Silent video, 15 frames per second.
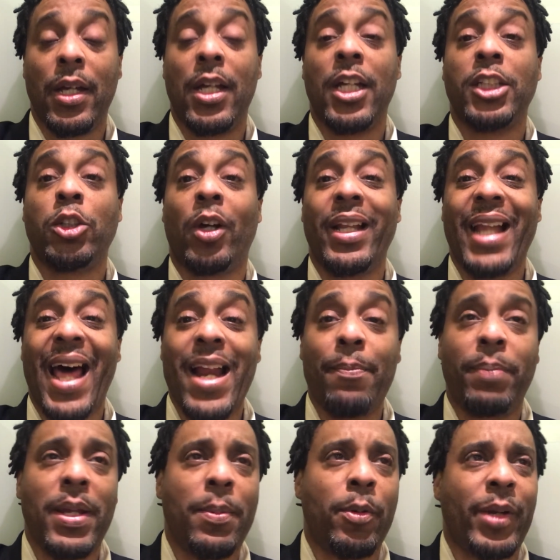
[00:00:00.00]
So a lot of
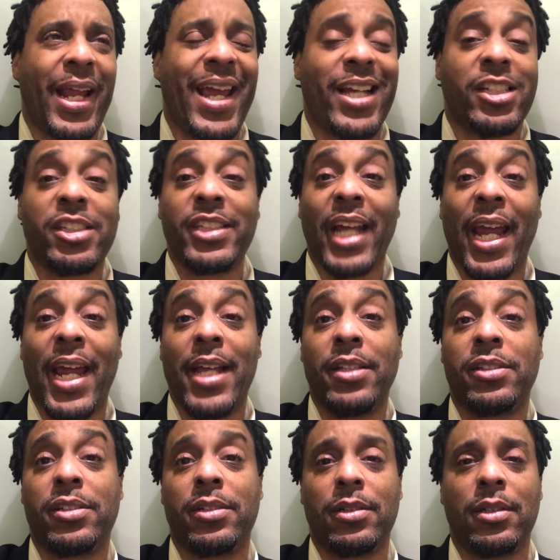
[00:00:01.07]
people, they
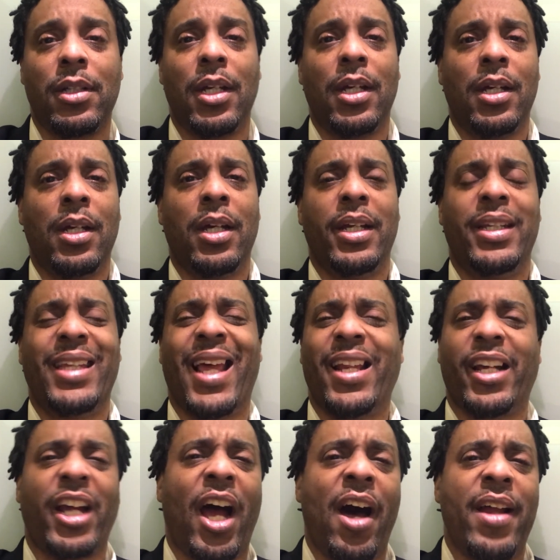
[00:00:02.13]
exchange
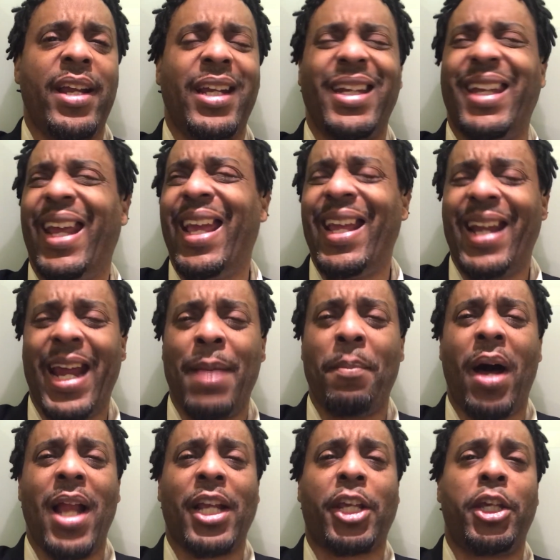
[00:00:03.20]
telegony, DNA
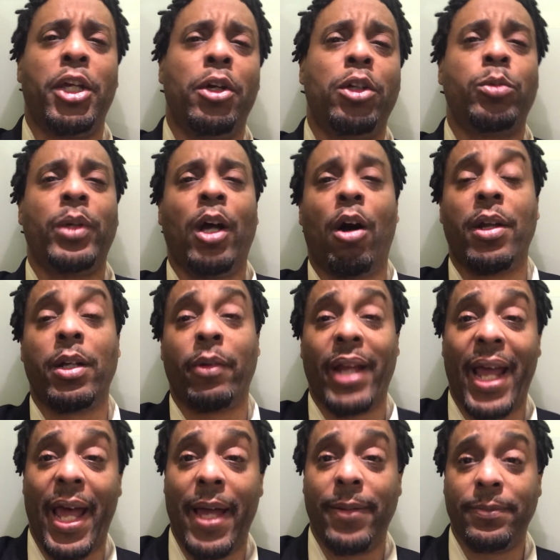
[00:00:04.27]
molecules. We all know
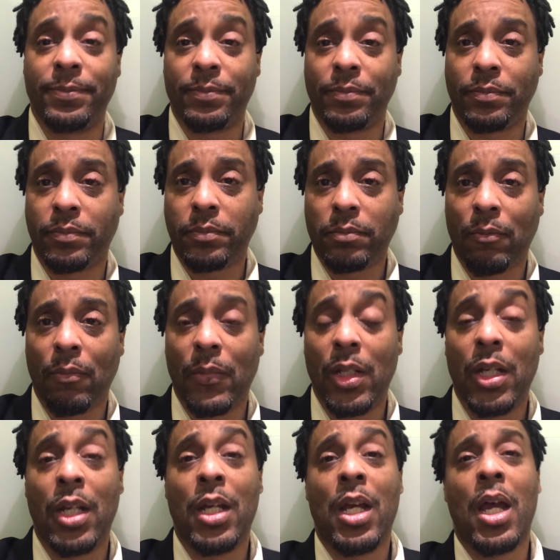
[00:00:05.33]
that
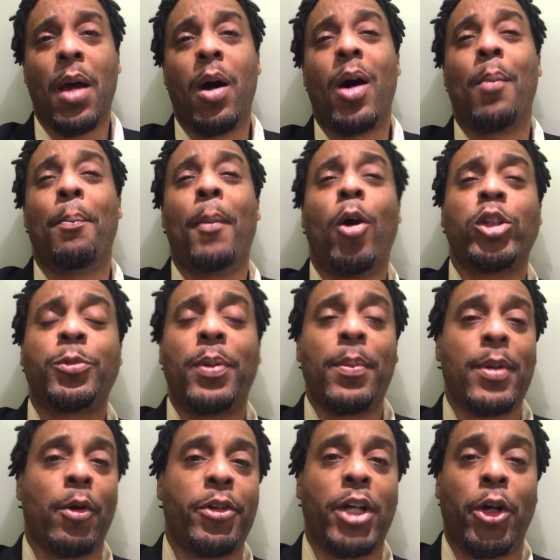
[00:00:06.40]
most people
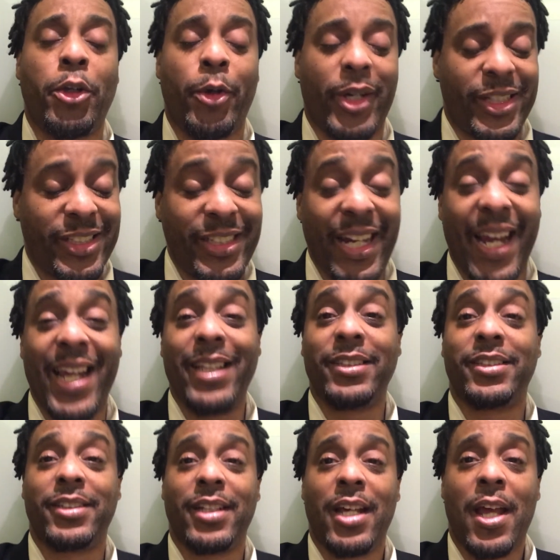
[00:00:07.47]
don't know you
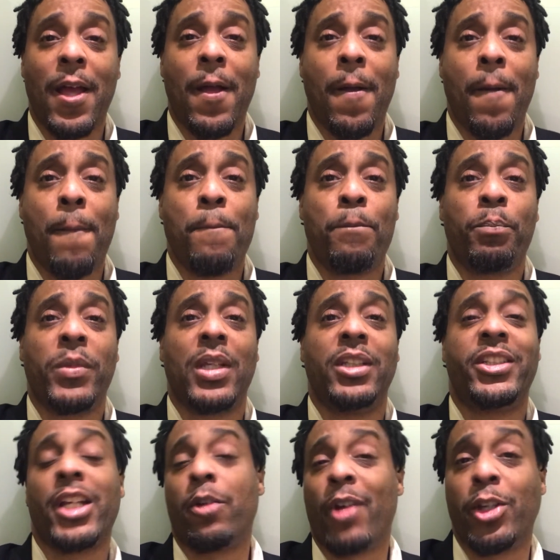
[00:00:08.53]
exchange
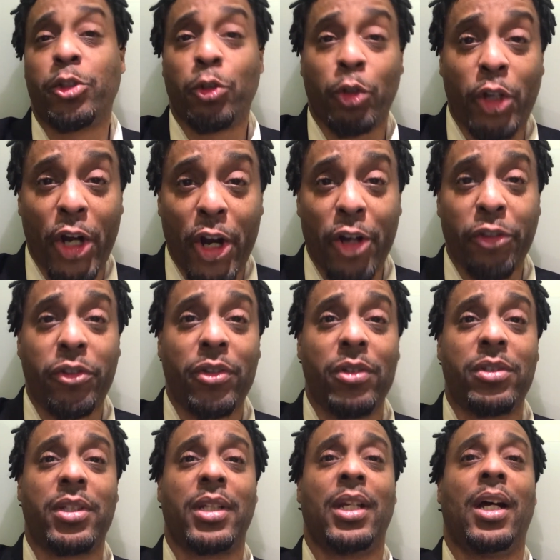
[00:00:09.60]
generational
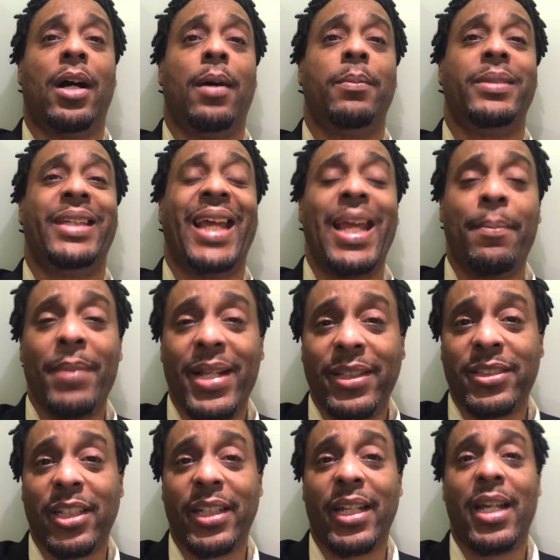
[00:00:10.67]
curses and uh,
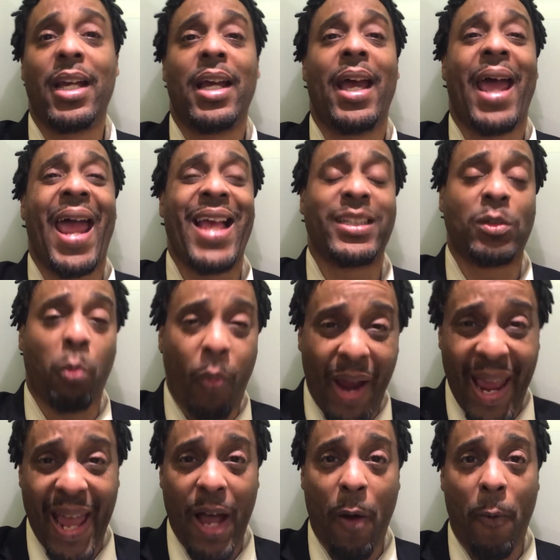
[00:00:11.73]
demons as
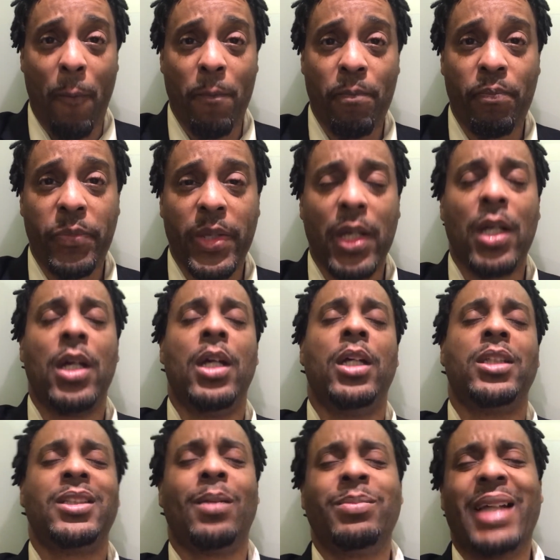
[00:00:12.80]
well.
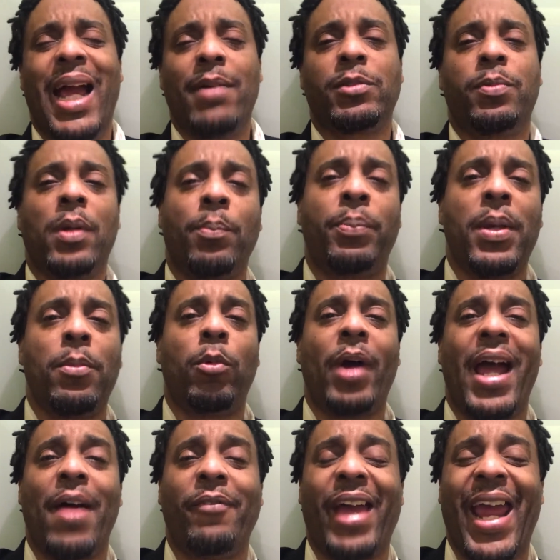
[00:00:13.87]
Sometimes some people
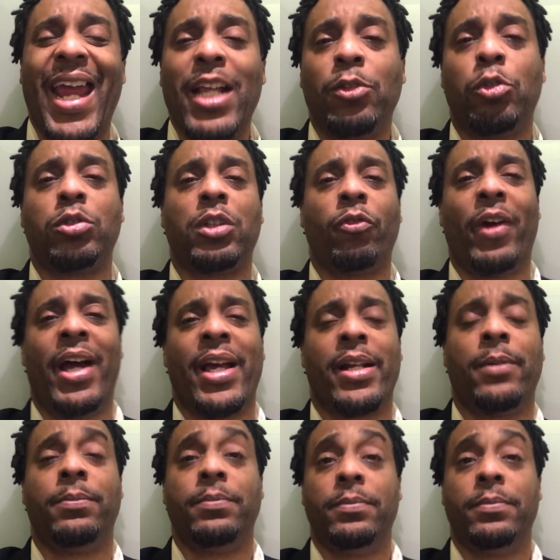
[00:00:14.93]
have angels around them